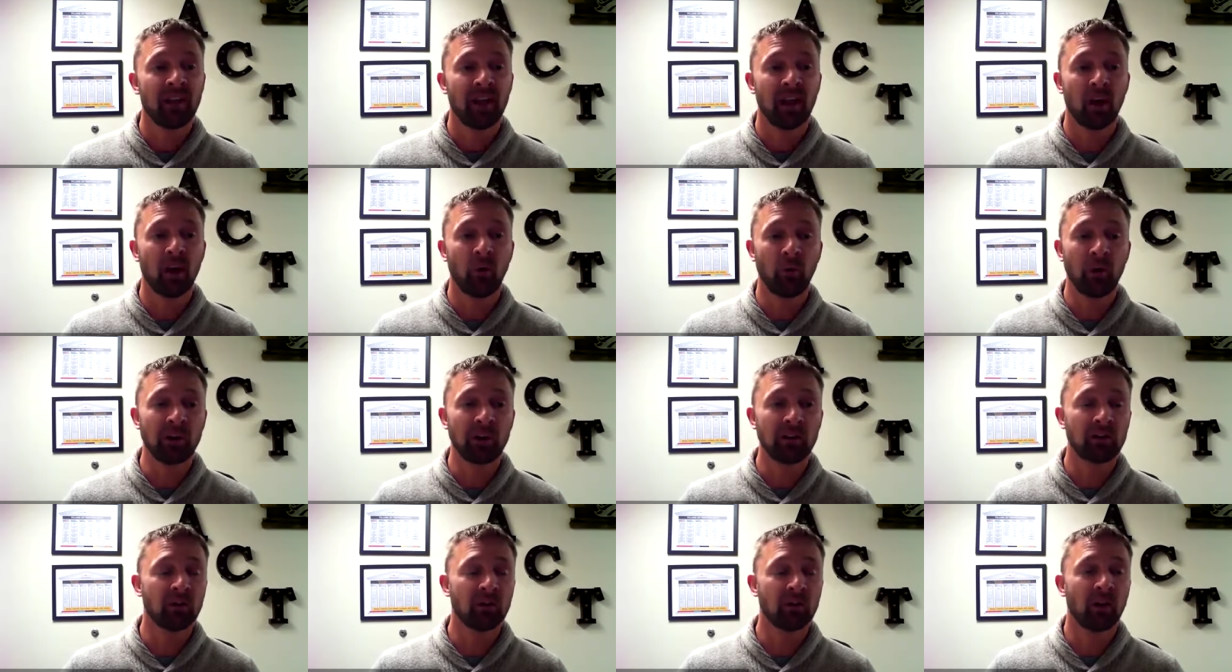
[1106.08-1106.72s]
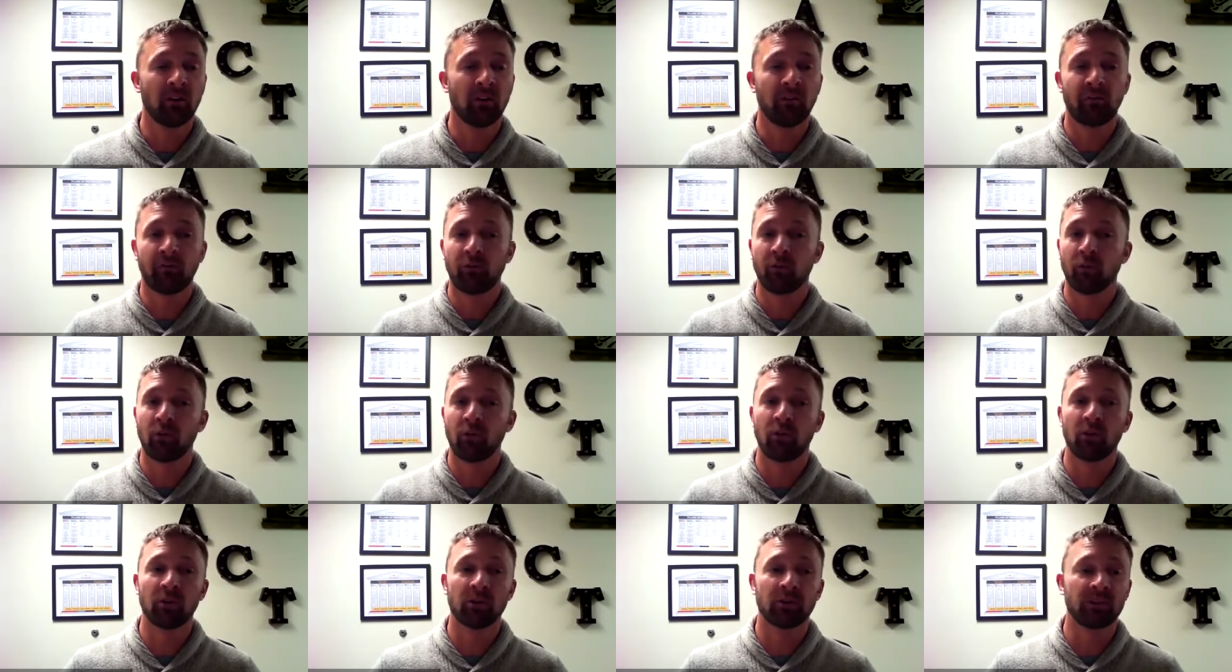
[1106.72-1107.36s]
And we do a
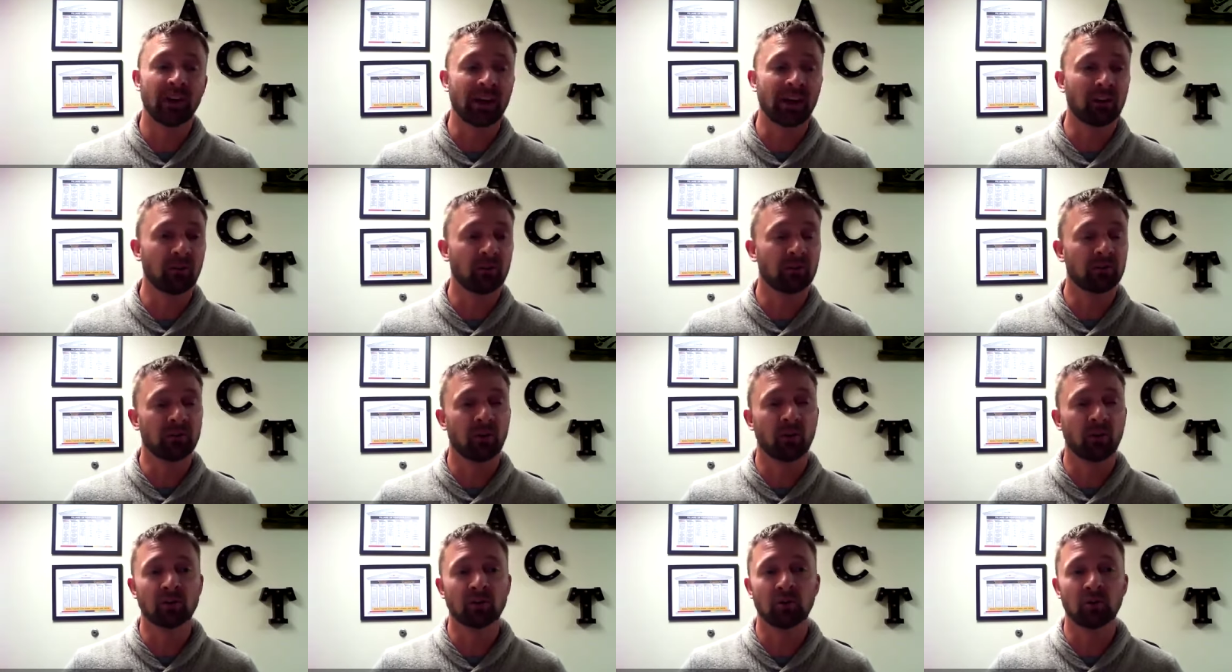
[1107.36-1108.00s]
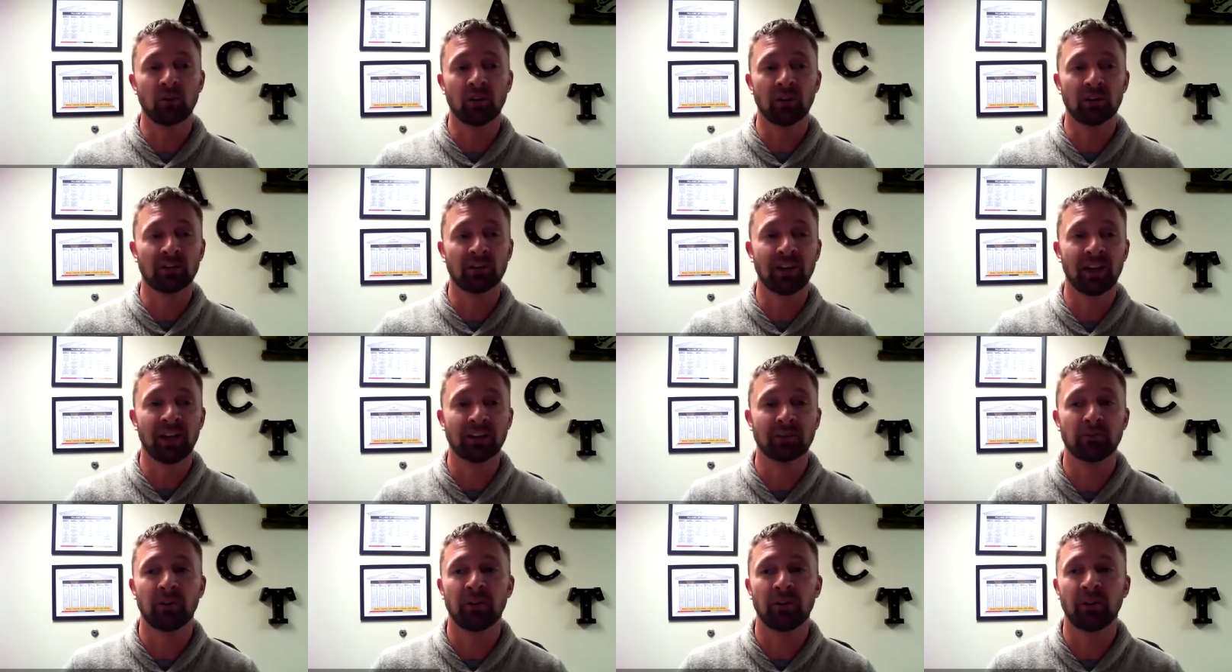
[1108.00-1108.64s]
full psychosocial
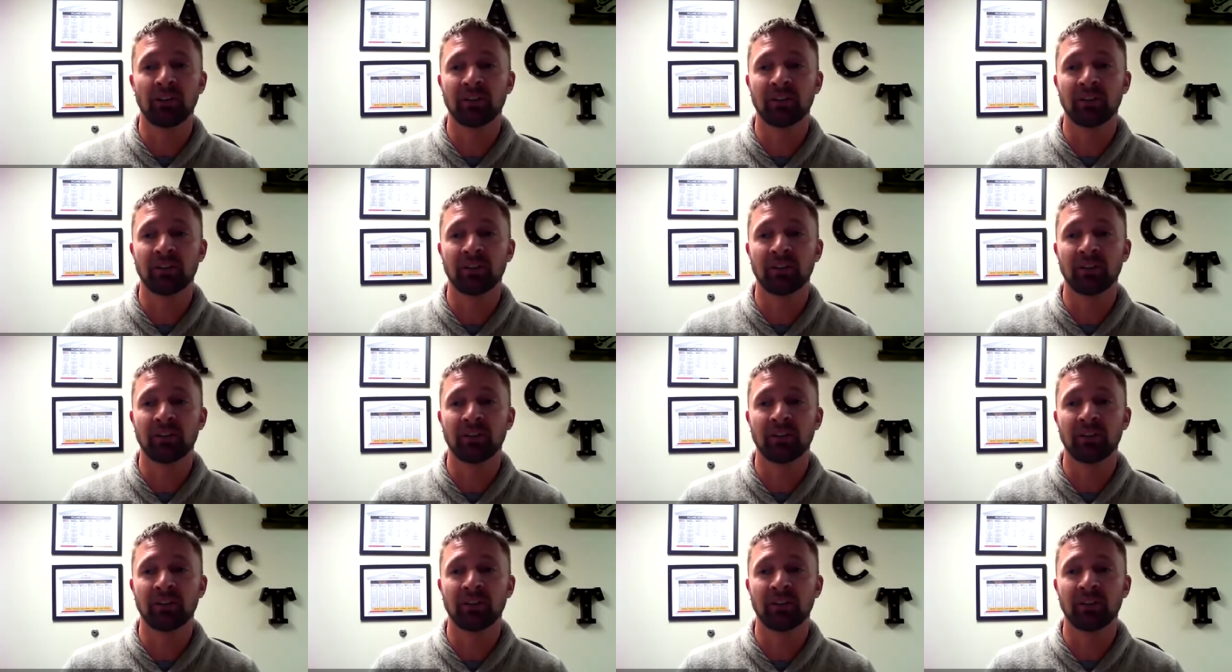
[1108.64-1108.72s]
assessment.